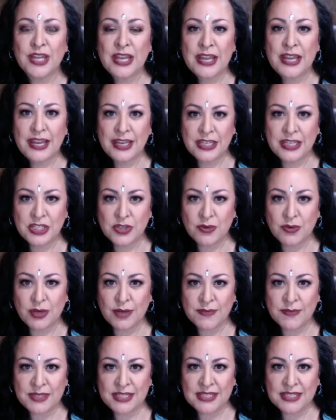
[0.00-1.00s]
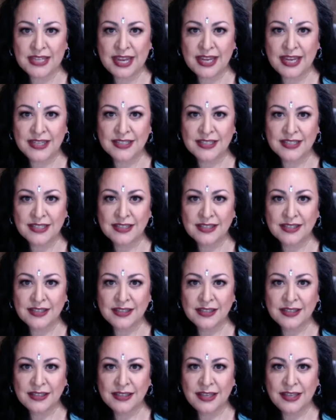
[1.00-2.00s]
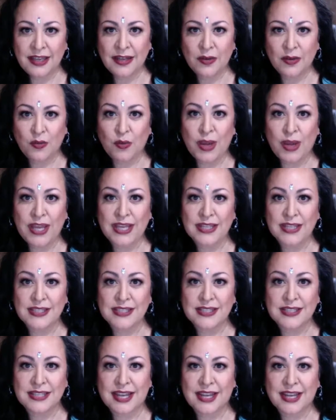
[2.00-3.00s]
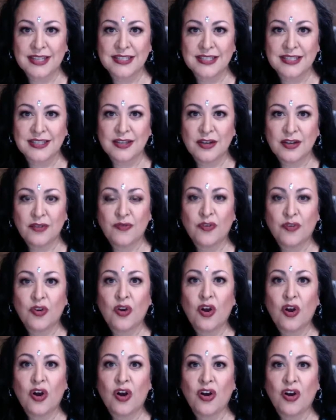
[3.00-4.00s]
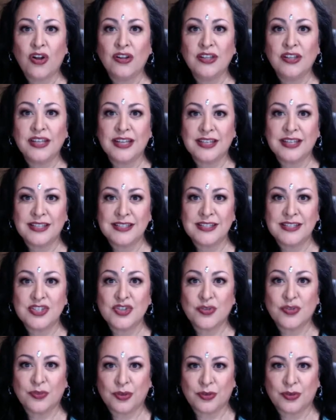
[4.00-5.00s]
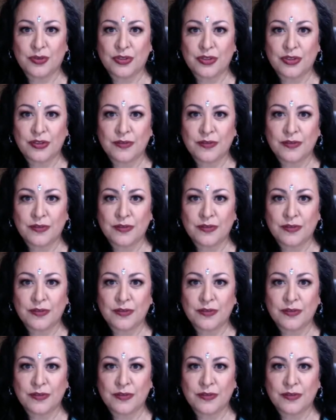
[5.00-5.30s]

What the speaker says: in dream state, in awakened state, for all is truth.